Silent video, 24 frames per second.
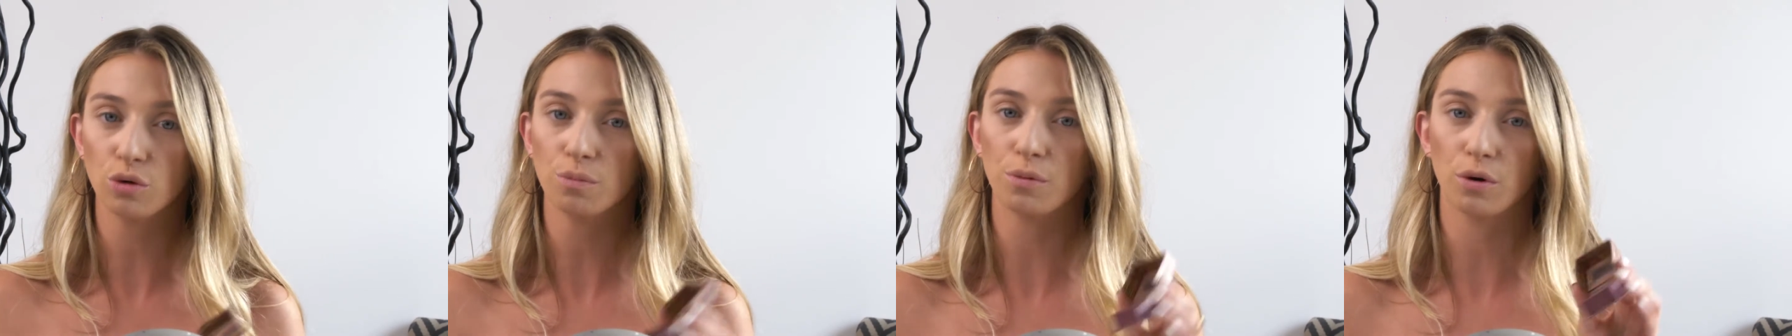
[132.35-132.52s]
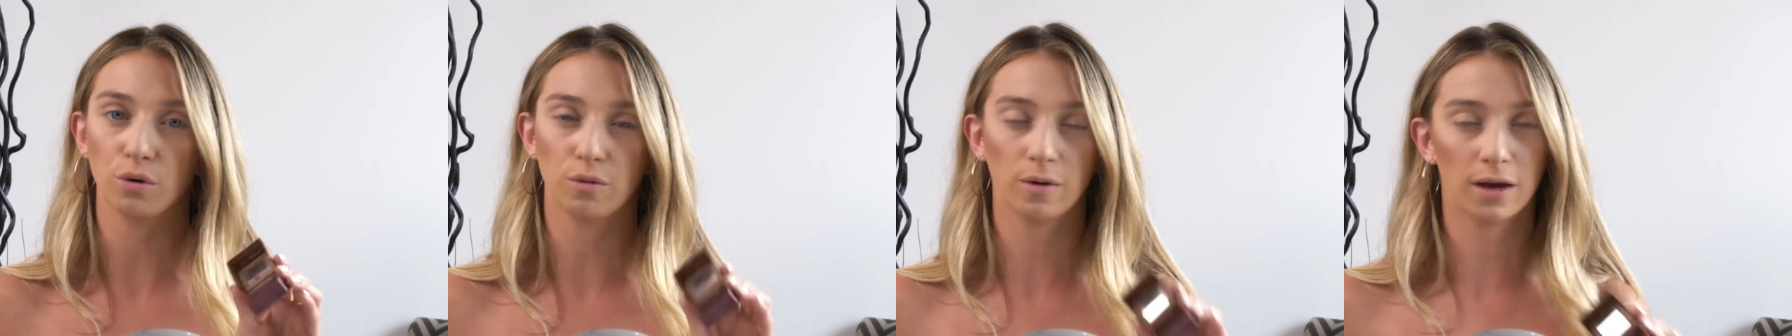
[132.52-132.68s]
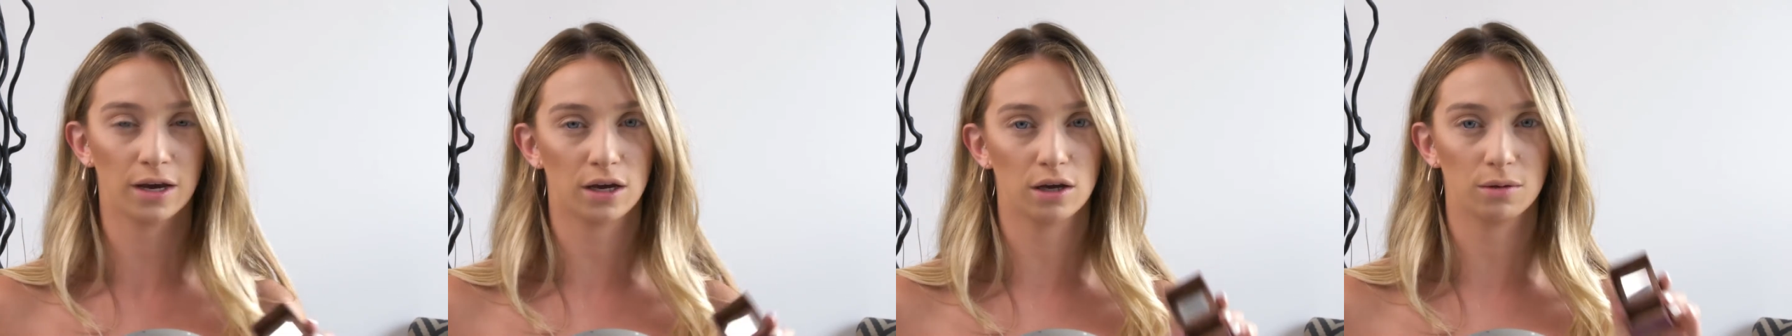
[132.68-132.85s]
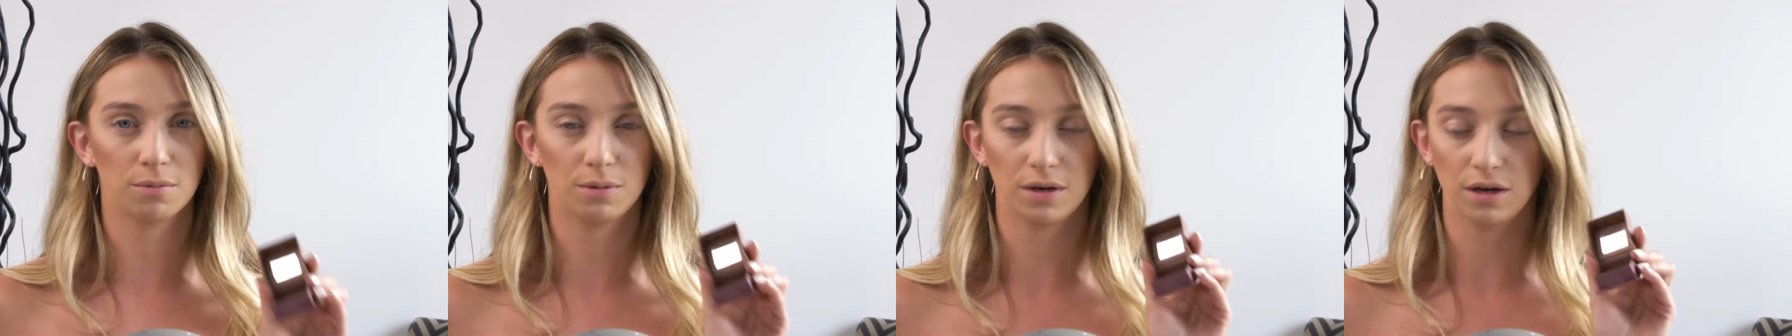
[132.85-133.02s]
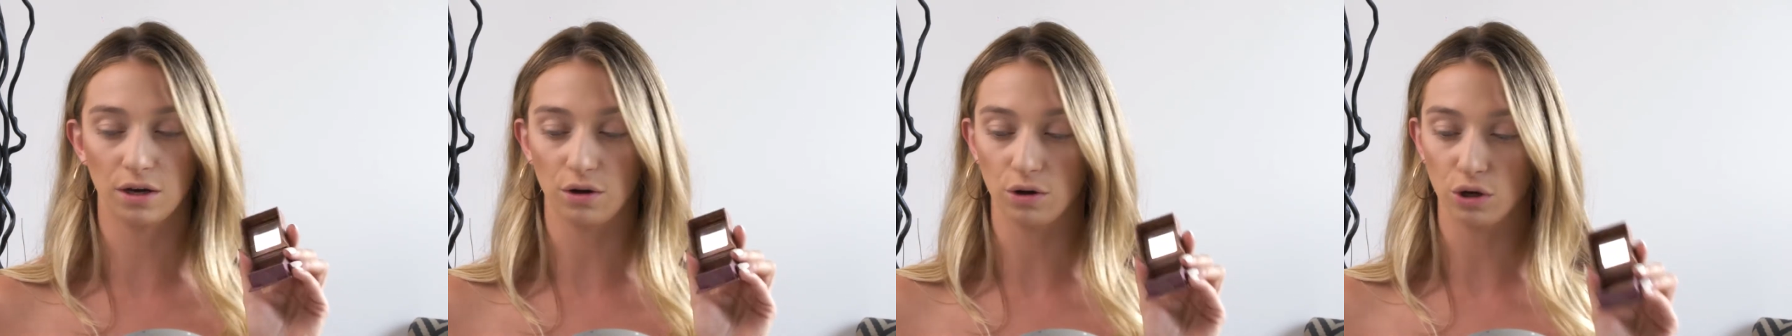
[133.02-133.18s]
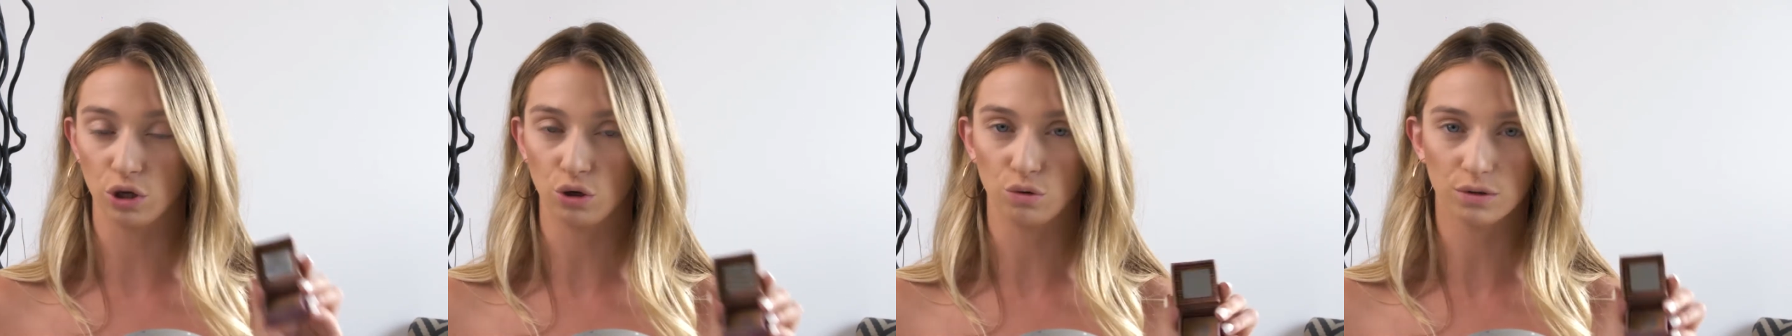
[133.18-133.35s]
but it could
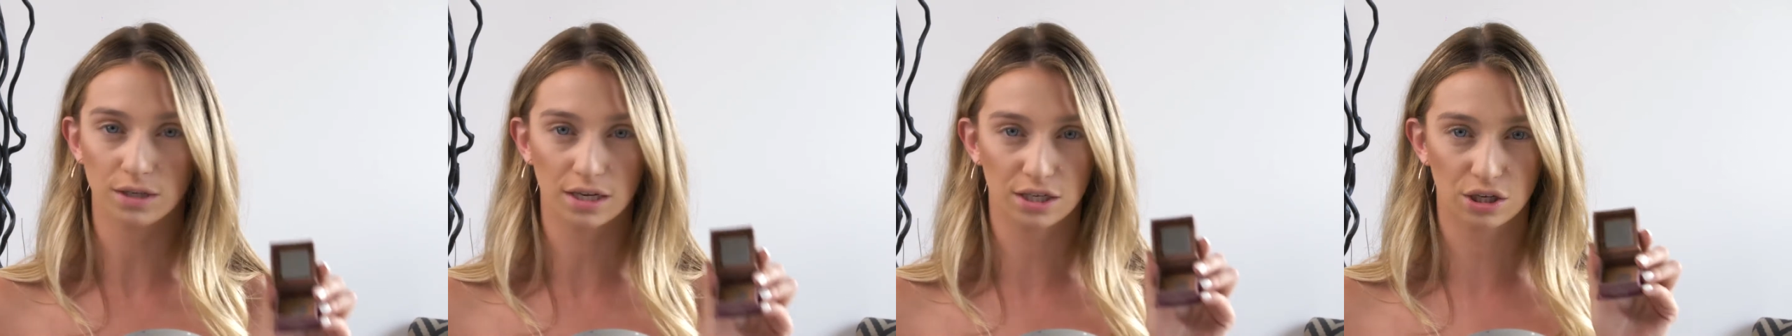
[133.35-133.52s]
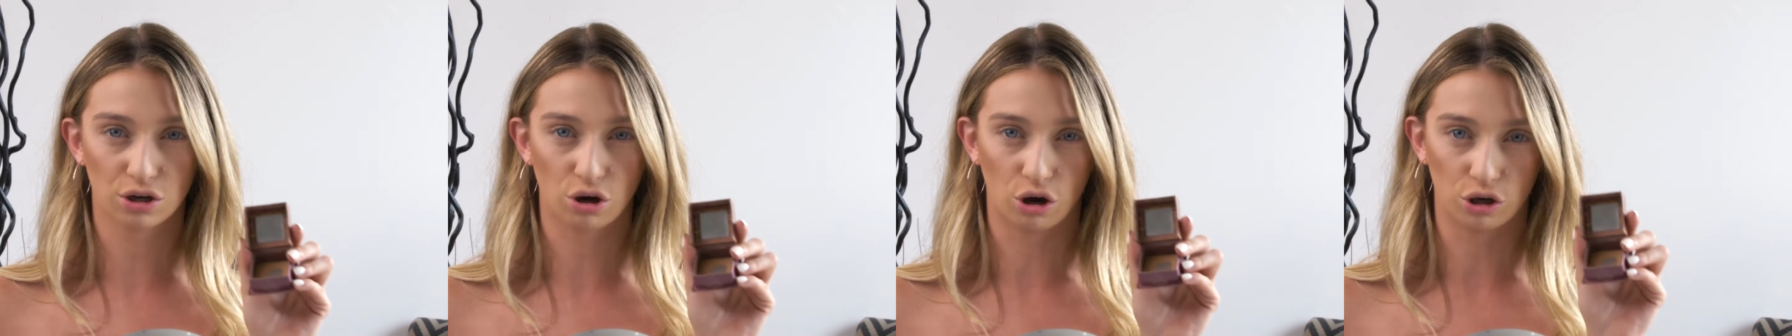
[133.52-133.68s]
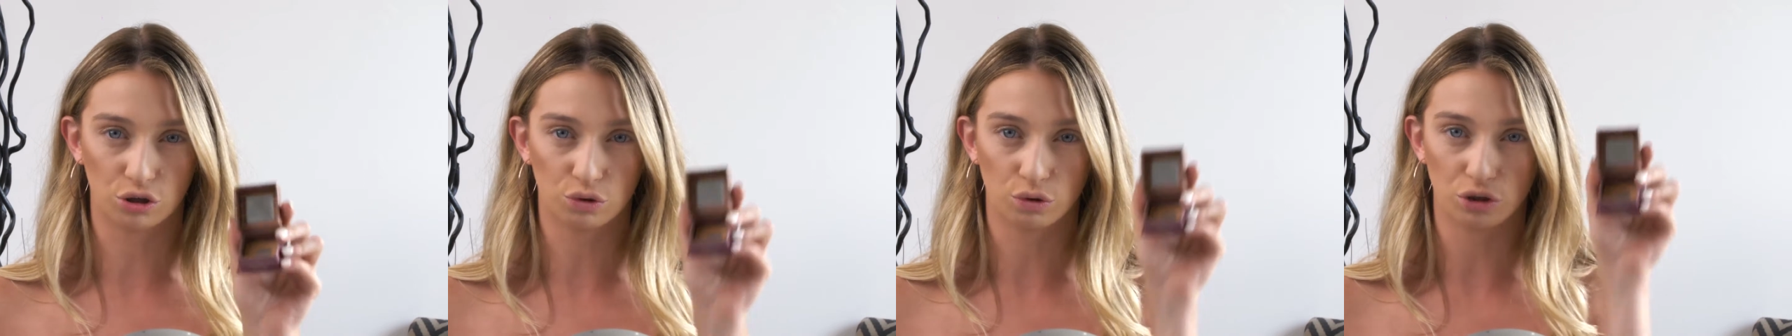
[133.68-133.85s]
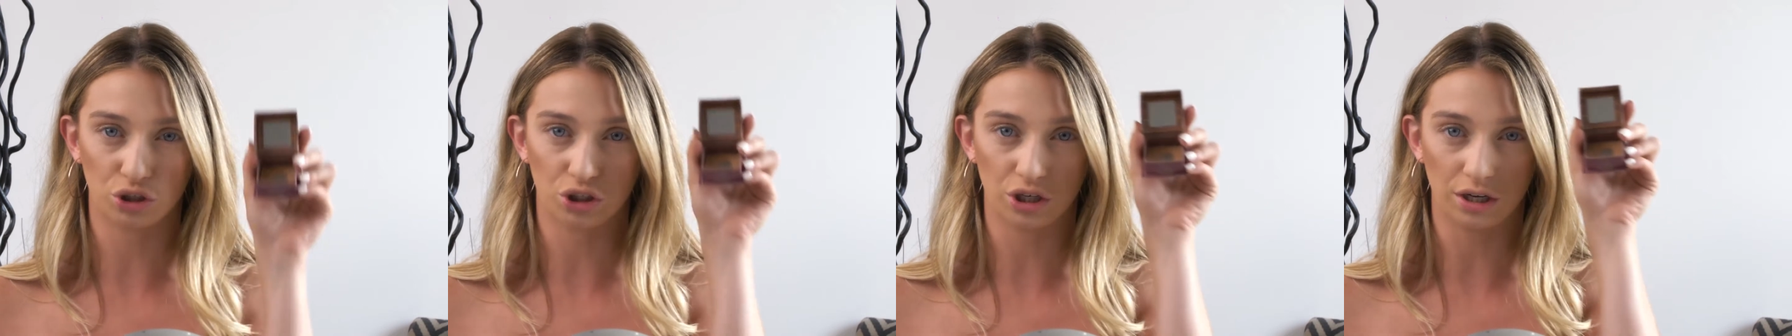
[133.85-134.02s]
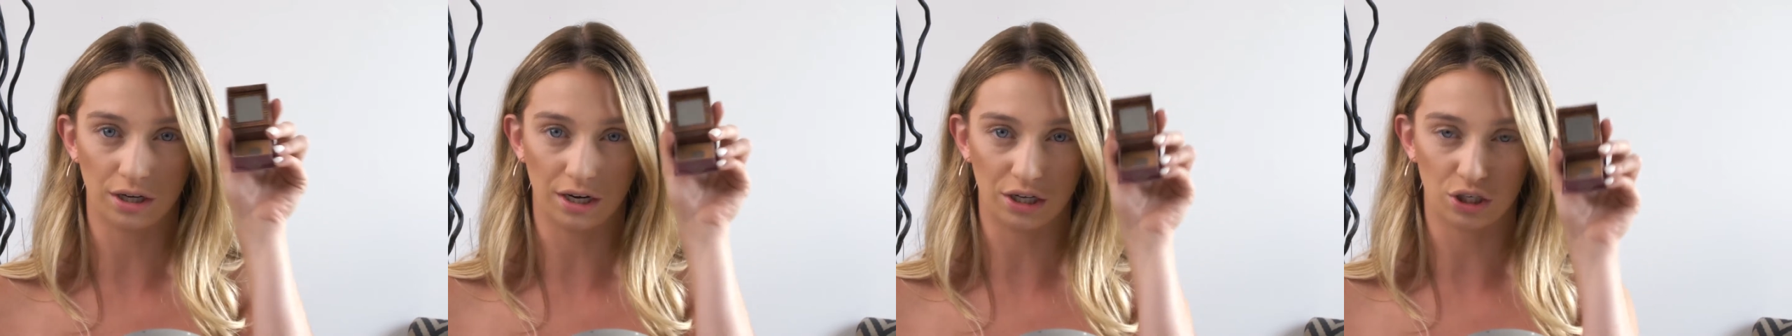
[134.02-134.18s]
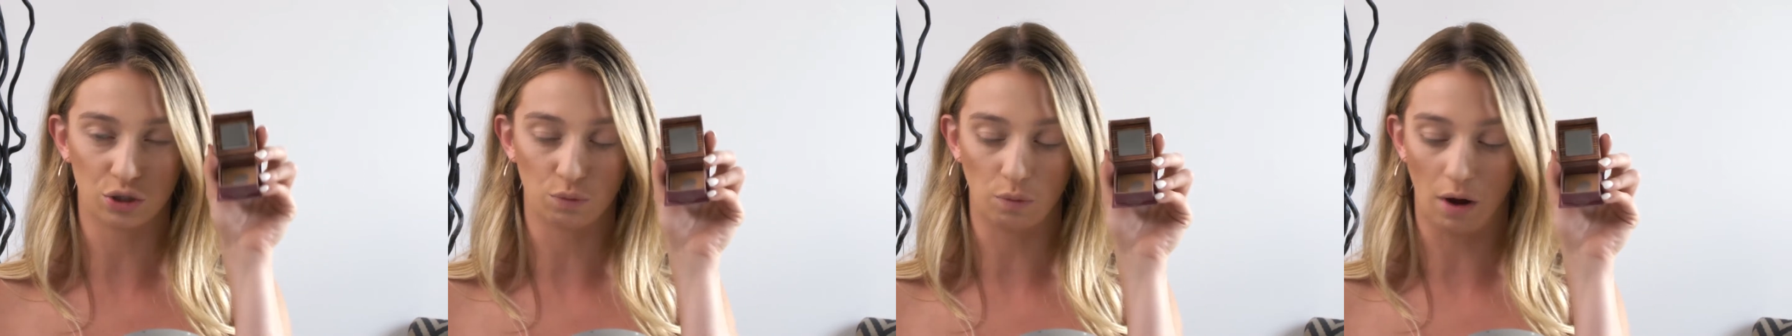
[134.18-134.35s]
be used as a contour shade
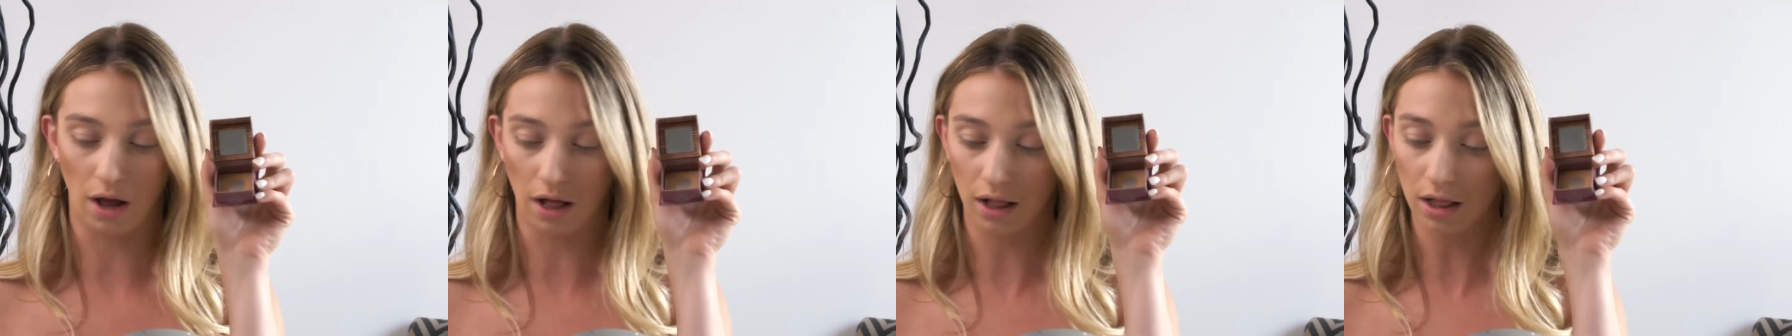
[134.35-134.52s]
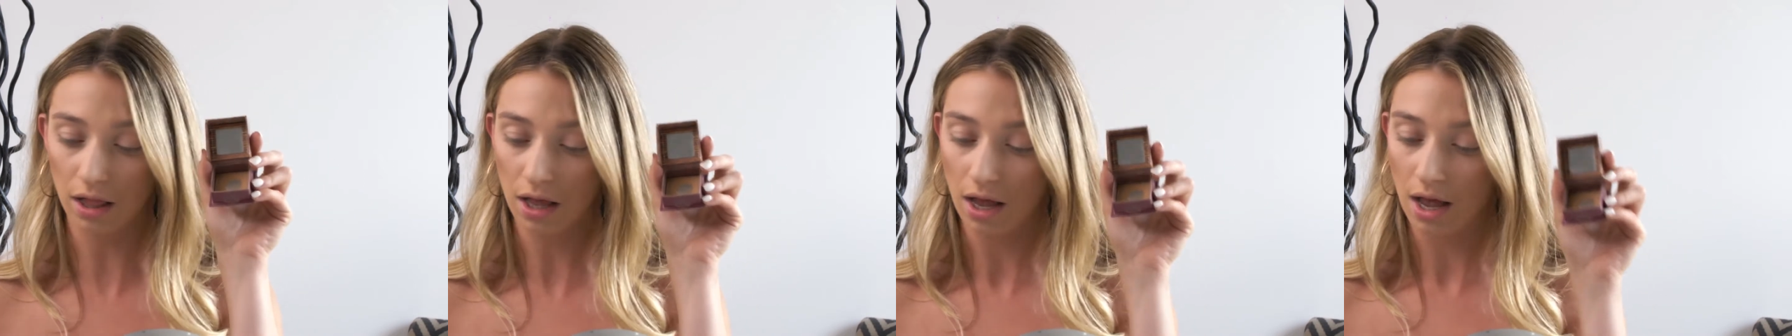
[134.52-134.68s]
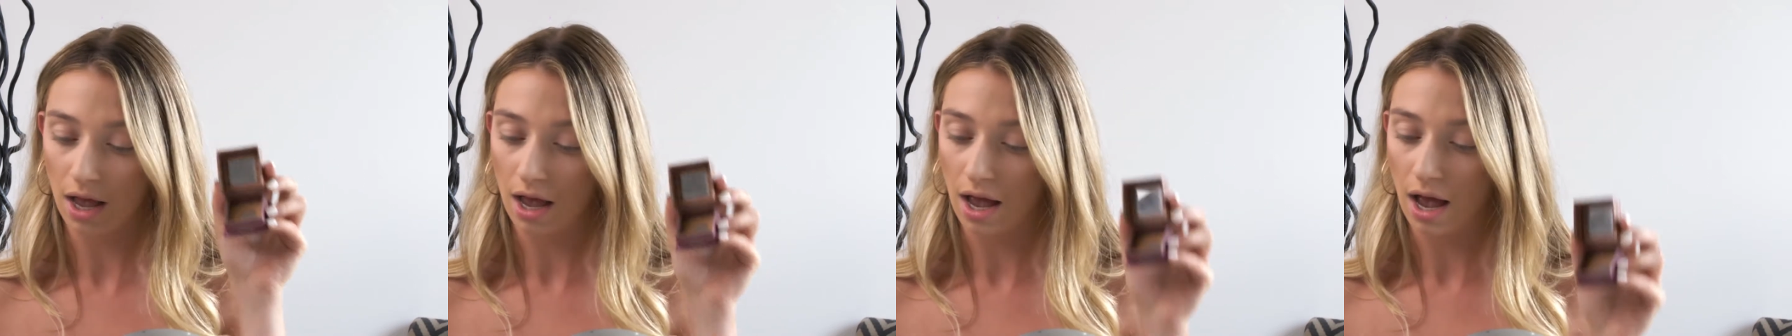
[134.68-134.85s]
as well.